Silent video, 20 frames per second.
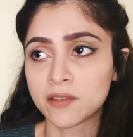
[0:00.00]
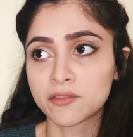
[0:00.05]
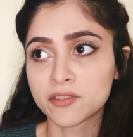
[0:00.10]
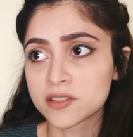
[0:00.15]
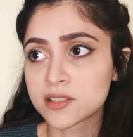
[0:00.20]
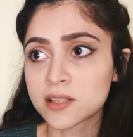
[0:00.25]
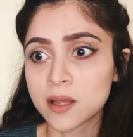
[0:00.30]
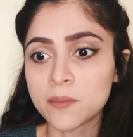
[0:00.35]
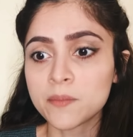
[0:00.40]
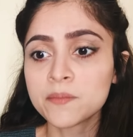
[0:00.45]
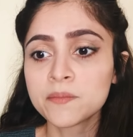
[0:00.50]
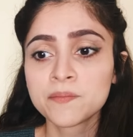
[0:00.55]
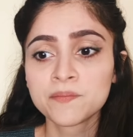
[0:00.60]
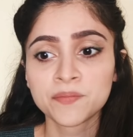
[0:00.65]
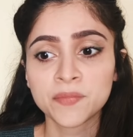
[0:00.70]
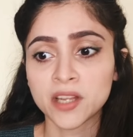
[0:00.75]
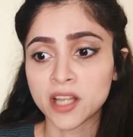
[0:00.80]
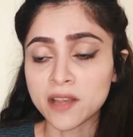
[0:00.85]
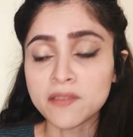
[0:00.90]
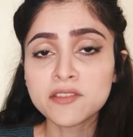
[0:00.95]
For some,
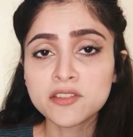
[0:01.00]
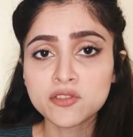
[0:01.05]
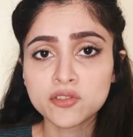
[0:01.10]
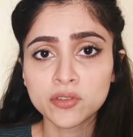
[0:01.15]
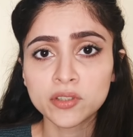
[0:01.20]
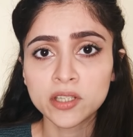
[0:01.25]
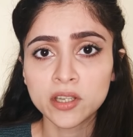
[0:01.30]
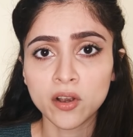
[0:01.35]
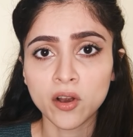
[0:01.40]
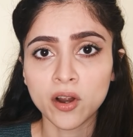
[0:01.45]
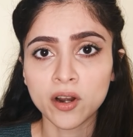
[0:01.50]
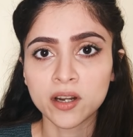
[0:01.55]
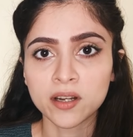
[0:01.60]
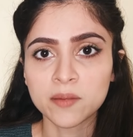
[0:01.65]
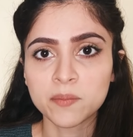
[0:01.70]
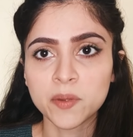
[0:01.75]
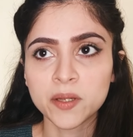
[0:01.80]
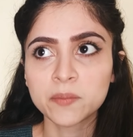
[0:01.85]
life is really hard.